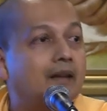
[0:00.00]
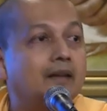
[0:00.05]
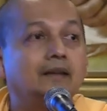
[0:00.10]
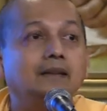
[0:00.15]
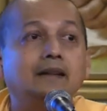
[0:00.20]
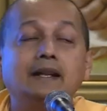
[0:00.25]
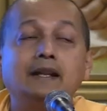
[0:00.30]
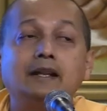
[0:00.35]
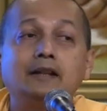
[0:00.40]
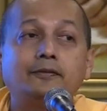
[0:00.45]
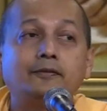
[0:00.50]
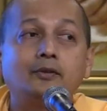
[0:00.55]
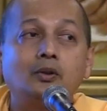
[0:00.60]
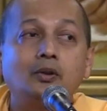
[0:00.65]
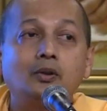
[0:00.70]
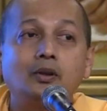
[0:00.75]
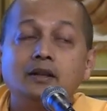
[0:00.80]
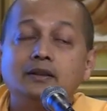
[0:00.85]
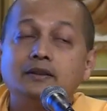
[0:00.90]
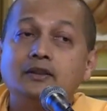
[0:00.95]

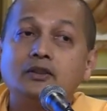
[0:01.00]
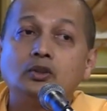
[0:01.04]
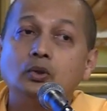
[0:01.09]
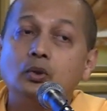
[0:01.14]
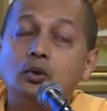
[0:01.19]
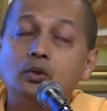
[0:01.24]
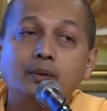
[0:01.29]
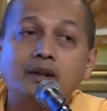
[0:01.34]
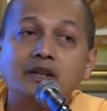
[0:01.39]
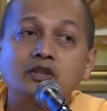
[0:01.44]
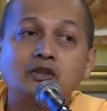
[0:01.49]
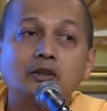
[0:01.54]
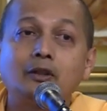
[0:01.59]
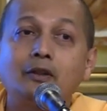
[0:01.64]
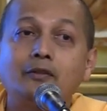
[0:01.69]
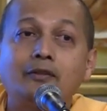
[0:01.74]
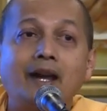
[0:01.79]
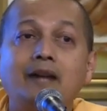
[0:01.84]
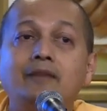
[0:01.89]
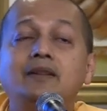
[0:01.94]
Therefore, there's no question
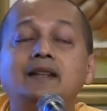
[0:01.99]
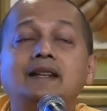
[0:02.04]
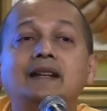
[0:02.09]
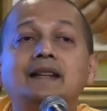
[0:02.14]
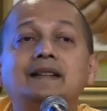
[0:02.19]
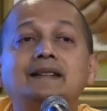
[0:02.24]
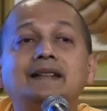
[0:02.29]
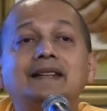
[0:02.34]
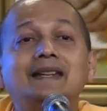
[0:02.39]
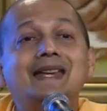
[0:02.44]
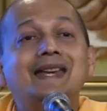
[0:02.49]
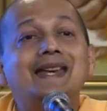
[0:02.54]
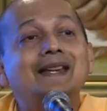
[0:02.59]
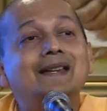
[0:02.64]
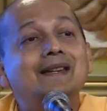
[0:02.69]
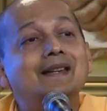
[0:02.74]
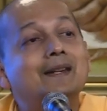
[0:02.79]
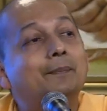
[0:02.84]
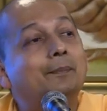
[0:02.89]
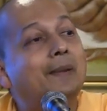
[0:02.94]
of having anything
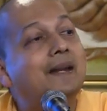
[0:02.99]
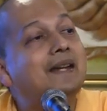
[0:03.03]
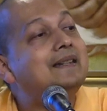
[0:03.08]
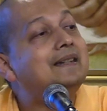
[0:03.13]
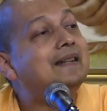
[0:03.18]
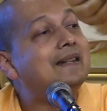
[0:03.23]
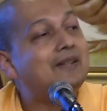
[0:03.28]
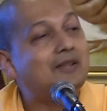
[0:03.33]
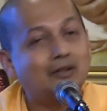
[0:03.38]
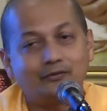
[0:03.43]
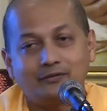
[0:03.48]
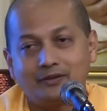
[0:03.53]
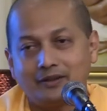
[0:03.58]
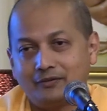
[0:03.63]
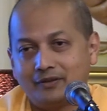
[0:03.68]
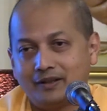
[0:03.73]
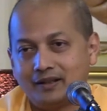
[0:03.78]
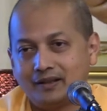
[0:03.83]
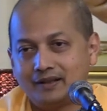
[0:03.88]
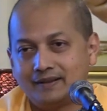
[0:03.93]
independent of
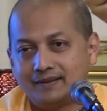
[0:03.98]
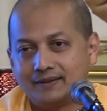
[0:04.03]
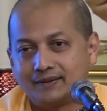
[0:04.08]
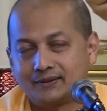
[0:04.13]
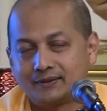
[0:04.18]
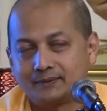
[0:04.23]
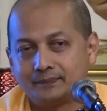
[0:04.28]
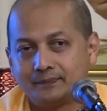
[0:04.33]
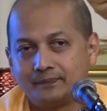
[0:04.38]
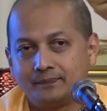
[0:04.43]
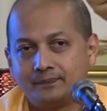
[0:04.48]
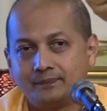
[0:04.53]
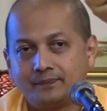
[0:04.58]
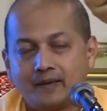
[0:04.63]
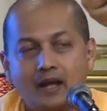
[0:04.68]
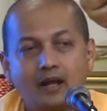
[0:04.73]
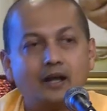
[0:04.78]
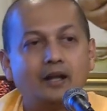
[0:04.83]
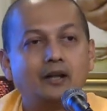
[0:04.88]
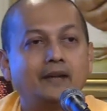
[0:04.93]
awareness.
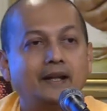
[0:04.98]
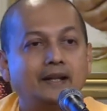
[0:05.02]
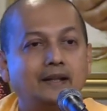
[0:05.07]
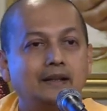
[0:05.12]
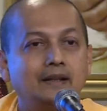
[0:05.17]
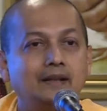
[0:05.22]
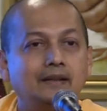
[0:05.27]
All right.